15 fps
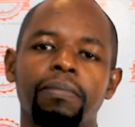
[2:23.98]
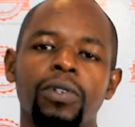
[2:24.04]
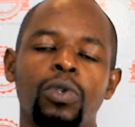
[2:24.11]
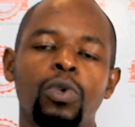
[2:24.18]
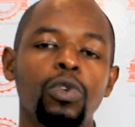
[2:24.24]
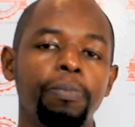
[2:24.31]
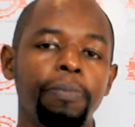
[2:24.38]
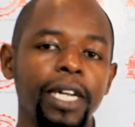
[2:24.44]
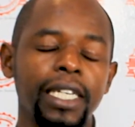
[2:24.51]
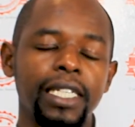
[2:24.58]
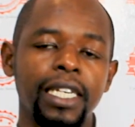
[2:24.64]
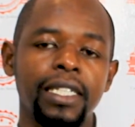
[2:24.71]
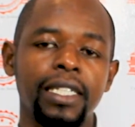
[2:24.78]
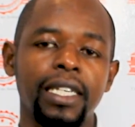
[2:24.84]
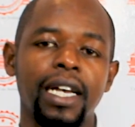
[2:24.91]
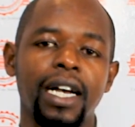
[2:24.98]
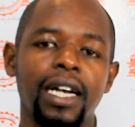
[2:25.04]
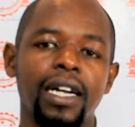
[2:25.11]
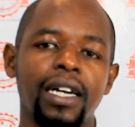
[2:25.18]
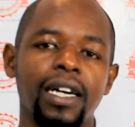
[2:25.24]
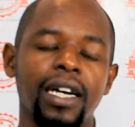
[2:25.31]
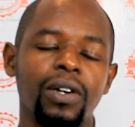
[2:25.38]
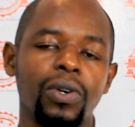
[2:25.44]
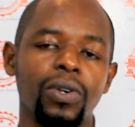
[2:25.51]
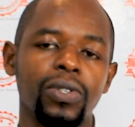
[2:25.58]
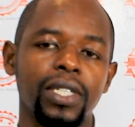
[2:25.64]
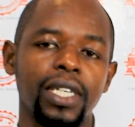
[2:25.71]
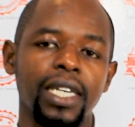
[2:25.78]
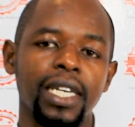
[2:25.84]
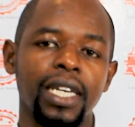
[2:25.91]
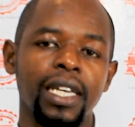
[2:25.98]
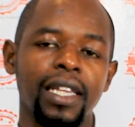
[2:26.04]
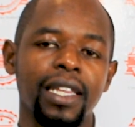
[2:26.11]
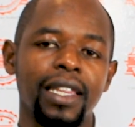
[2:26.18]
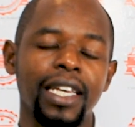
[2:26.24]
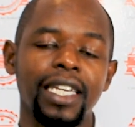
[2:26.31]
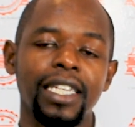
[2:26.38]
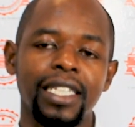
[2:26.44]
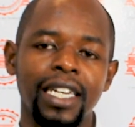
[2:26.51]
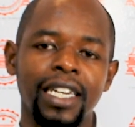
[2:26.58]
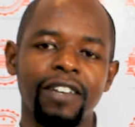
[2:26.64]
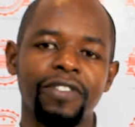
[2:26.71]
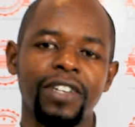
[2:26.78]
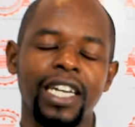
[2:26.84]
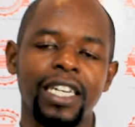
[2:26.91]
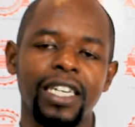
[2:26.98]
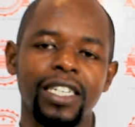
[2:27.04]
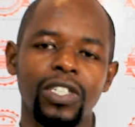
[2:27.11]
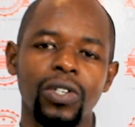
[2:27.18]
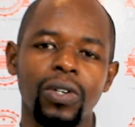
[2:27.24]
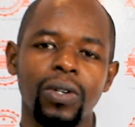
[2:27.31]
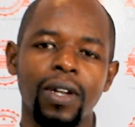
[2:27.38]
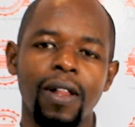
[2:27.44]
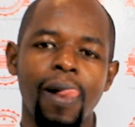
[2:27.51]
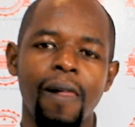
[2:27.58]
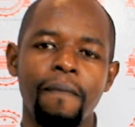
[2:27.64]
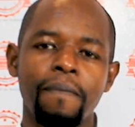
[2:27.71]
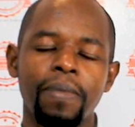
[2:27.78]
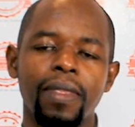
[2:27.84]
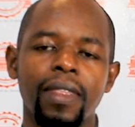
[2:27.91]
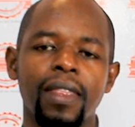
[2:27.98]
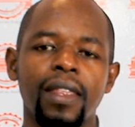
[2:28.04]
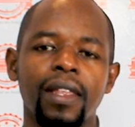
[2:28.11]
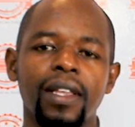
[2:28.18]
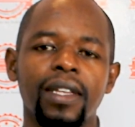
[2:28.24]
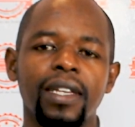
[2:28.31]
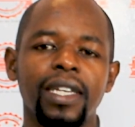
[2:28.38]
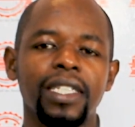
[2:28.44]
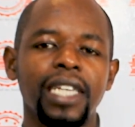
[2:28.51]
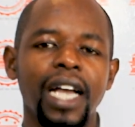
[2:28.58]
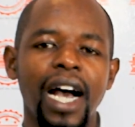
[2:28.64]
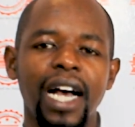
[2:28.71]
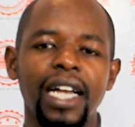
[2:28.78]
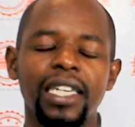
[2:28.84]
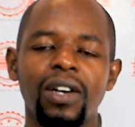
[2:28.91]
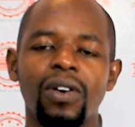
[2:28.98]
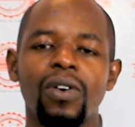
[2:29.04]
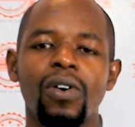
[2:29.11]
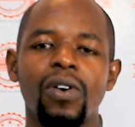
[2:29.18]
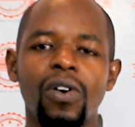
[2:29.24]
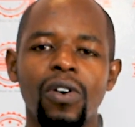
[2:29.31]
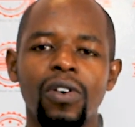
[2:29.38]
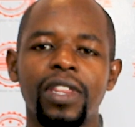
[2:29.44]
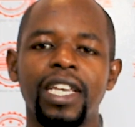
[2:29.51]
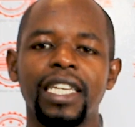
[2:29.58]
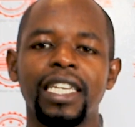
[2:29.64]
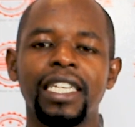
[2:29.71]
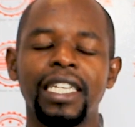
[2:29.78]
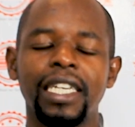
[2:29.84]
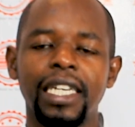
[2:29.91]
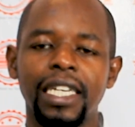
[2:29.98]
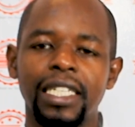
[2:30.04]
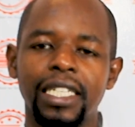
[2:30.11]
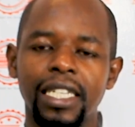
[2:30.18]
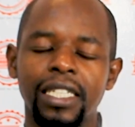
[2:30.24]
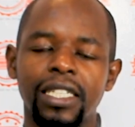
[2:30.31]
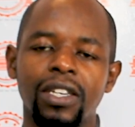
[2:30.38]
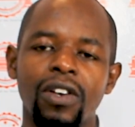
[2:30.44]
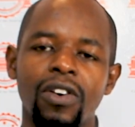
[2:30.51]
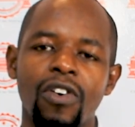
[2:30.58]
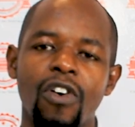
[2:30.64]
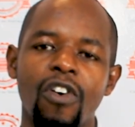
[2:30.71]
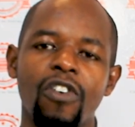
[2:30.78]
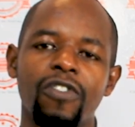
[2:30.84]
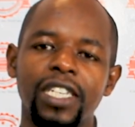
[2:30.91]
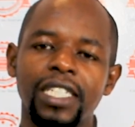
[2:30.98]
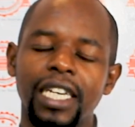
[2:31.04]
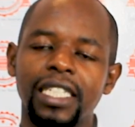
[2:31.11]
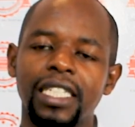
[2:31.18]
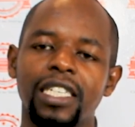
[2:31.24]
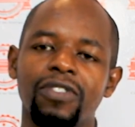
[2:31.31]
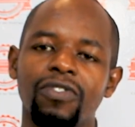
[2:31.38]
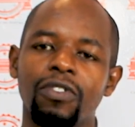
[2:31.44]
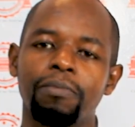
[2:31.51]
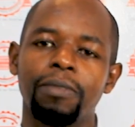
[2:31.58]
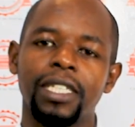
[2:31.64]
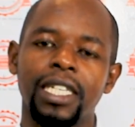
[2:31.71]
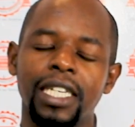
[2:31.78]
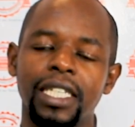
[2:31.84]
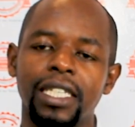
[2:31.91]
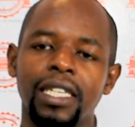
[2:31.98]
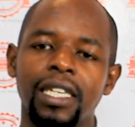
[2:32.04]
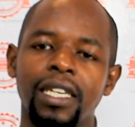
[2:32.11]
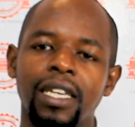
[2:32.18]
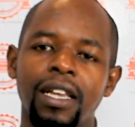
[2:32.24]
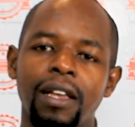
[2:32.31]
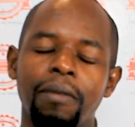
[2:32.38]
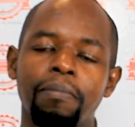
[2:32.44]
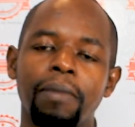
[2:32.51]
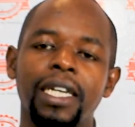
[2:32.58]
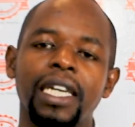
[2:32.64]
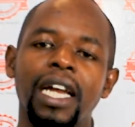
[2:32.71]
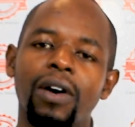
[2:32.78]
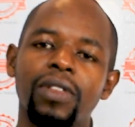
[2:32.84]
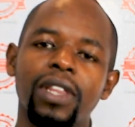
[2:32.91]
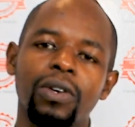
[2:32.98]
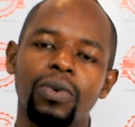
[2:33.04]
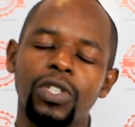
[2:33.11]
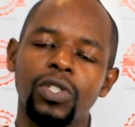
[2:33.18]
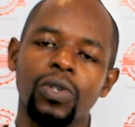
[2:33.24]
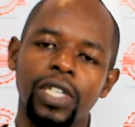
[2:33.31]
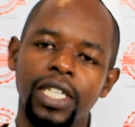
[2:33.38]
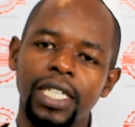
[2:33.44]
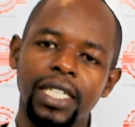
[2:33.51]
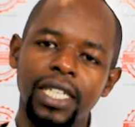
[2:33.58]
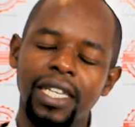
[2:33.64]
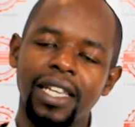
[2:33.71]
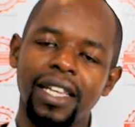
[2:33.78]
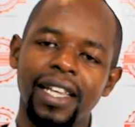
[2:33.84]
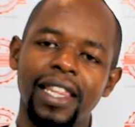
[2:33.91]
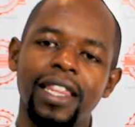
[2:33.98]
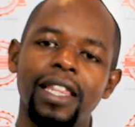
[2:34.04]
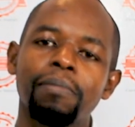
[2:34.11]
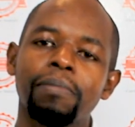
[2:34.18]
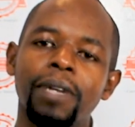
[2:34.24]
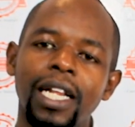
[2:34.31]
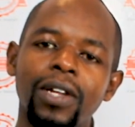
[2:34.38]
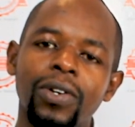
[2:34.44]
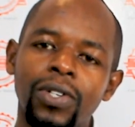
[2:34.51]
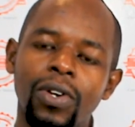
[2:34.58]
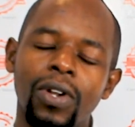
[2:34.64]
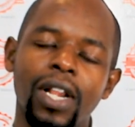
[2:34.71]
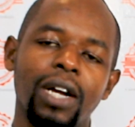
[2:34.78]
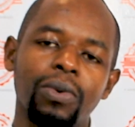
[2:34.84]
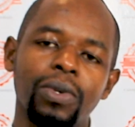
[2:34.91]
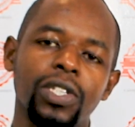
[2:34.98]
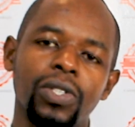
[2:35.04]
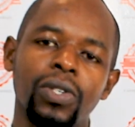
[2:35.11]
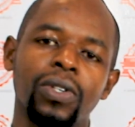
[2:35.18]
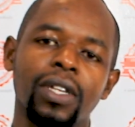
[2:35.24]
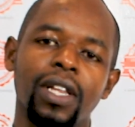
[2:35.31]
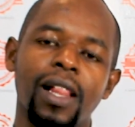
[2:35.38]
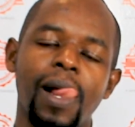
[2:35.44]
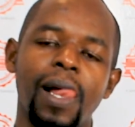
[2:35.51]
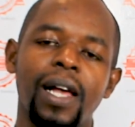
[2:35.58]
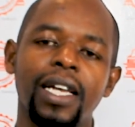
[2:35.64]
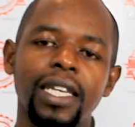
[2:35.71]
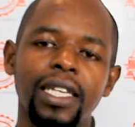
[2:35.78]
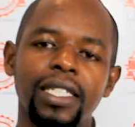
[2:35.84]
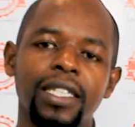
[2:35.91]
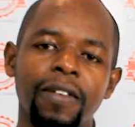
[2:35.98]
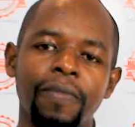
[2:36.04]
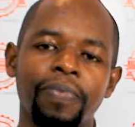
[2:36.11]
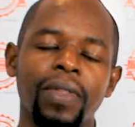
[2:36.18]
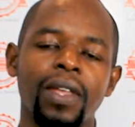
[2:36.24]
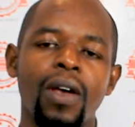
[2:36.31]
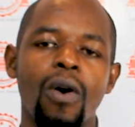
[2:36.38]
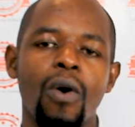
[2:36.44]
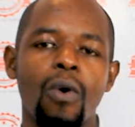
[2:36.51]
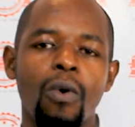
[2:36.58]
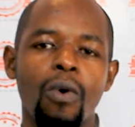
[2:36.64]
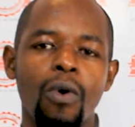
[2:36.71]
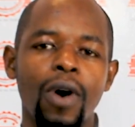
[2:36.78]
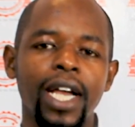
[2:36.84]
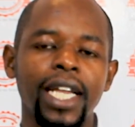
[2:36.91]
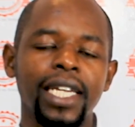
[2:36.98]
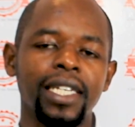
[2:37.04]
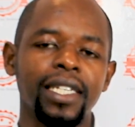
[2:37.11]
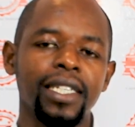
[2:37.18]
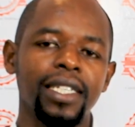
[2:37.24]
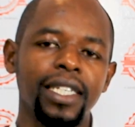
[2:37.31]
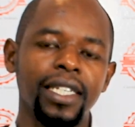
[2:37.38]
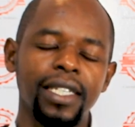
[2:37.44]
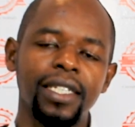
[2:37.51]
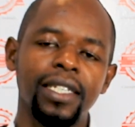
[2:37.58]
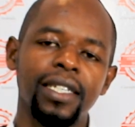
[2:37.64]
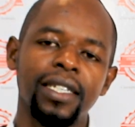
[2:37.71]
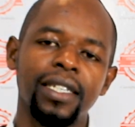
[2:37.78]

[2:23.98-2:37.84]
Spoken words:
good presence across the Eastern African region. It had all the ingredients of a successful business. But now the question is, the million-dollar question is, why did